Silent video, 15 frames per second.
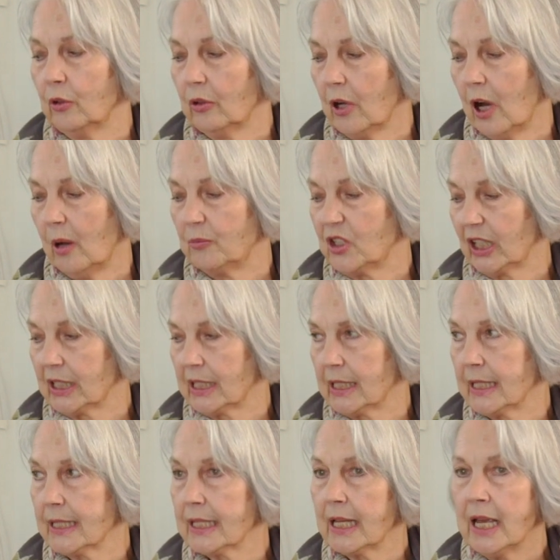object
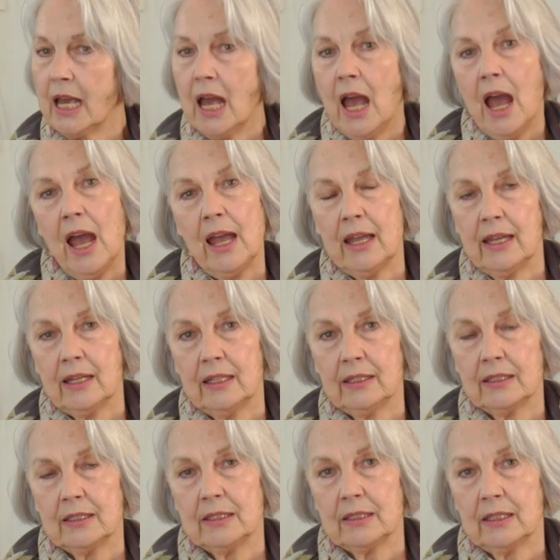is,
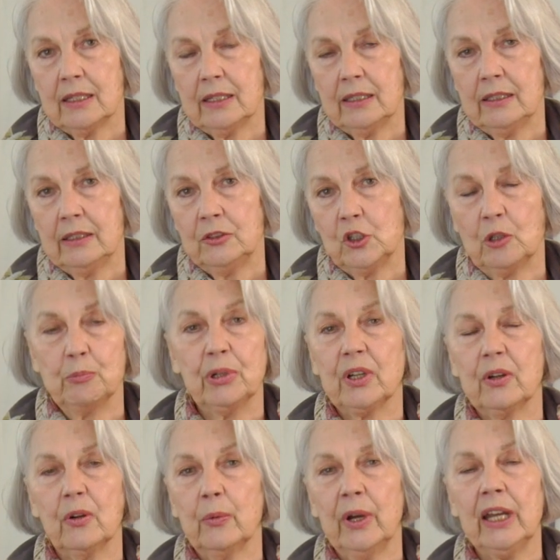and you can put
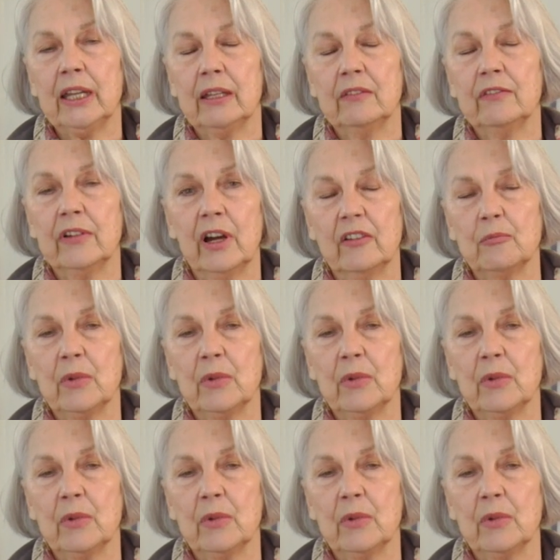it away in 5